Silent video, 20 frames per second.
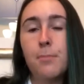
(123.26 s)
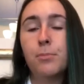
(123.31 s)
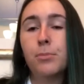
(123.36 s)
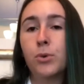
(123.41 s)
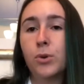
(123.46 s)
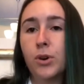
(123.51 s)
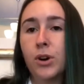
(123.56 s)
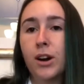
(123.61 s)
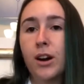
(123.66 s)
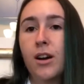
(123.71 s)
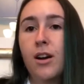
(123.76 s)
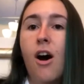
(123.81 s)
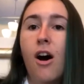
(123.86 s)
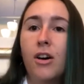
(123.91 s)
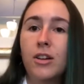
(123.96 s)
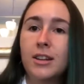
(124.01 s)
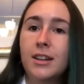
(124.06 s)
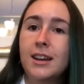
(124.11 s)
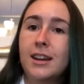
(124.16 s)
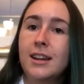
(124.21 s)
more
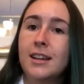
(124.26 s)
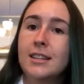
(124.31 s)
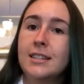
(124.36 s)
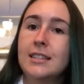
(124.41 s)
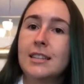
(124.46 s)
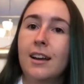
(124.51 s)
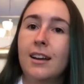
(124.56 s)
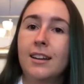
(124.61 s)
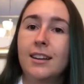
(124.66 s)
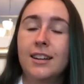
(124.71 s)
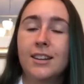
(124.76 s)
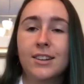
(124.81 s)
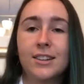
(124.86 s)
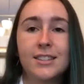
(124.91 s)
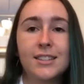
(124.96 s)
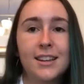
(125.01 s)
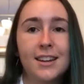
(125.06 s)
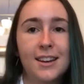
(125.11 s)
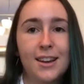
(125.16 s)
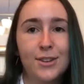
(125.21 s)
holidays here
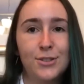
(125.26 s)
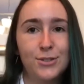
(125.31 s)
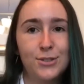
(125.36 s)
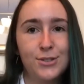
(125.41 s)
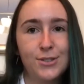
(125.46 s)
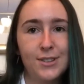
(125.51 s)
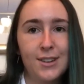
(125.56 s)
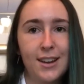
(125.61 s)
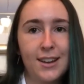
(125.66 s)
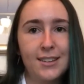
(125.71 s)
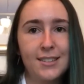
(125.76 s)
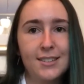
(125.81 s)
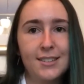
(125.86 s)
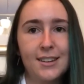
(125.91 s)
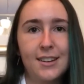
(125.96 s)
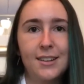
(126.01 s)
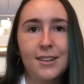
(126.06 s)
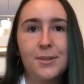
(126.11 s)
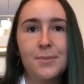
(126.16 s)
in St. Andrews next year.